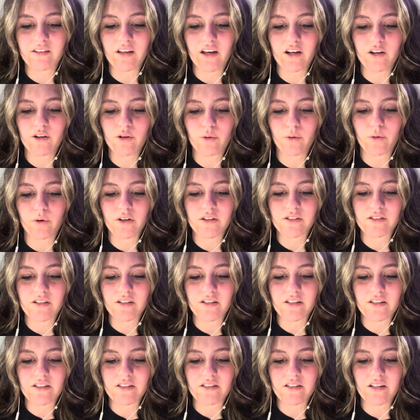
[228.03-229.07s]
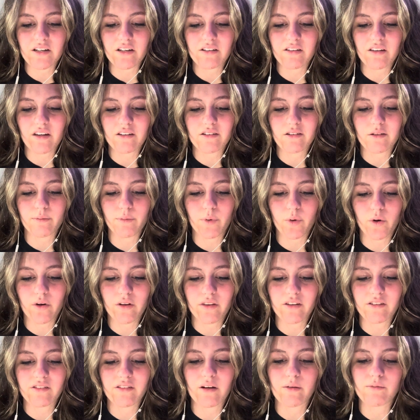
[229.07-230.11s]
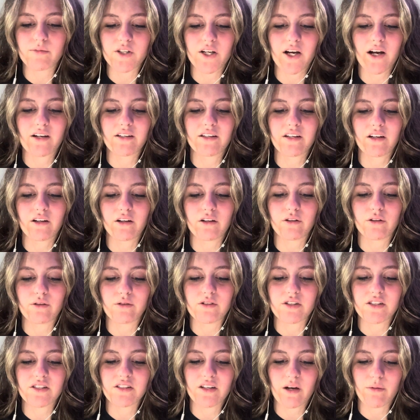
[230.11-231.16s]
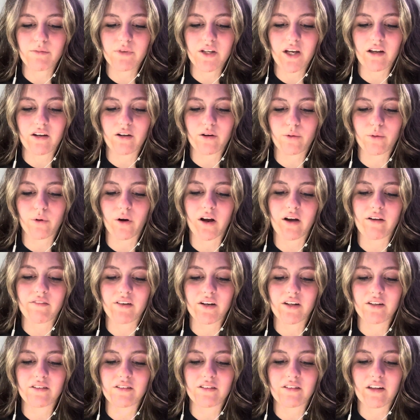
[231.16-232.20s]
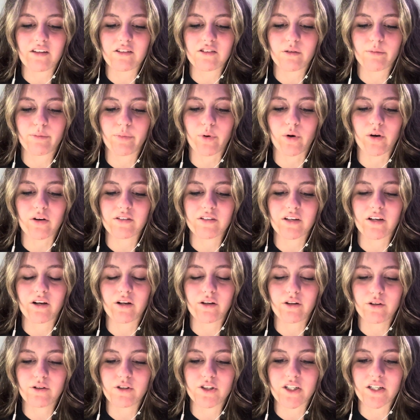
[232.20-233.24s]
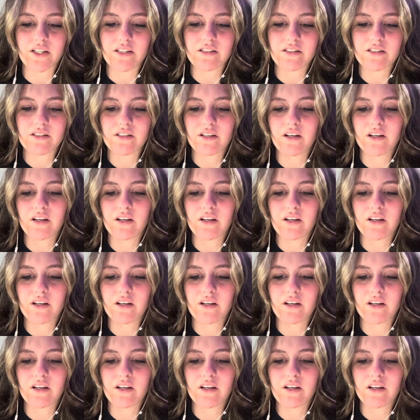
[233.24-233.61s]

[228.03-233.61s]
and or statistics that support the subject, includes some data or evidence that supports conclusions.